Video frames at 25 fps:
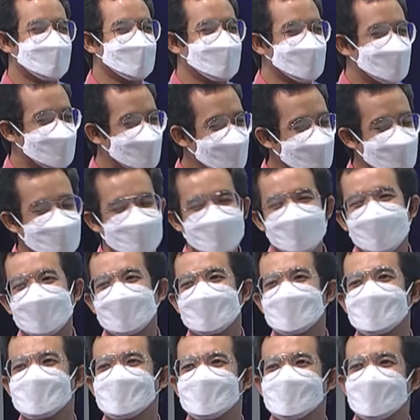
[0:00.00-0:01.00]
The
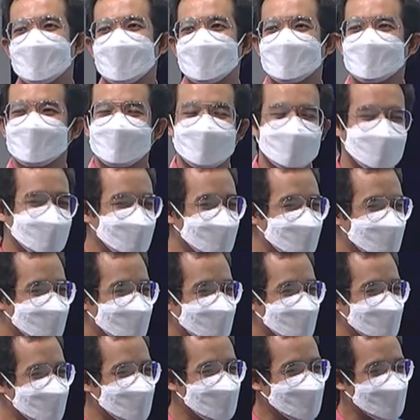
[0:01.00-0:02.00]
second chef
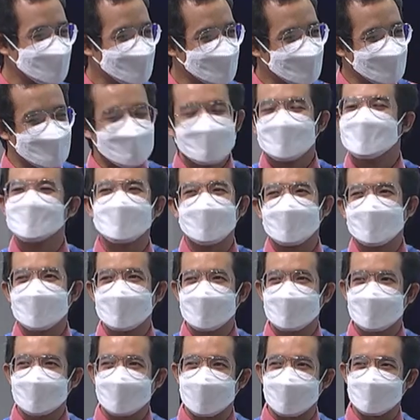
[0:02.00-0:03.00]
is
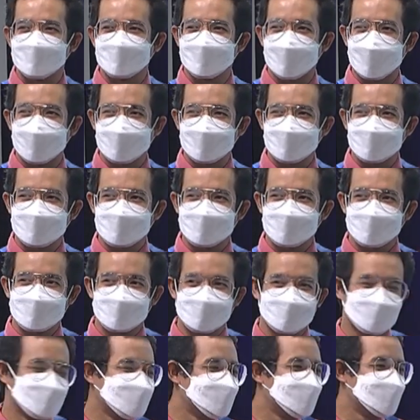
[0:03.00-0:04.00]
making a comeback,
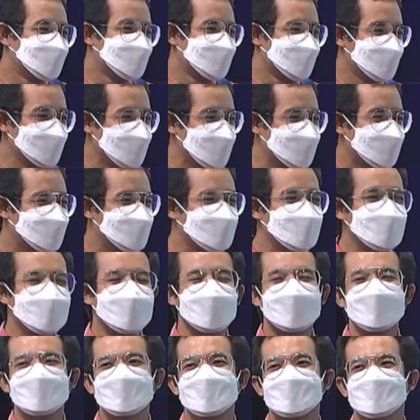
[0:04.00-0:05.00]
Miss
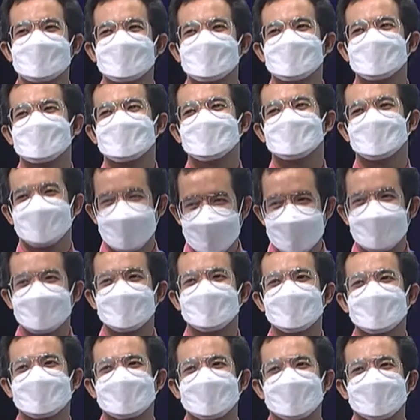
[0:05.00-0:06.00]
Yani, penyelia
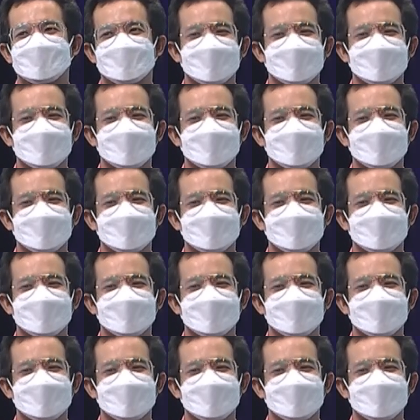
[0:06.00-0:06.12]
petang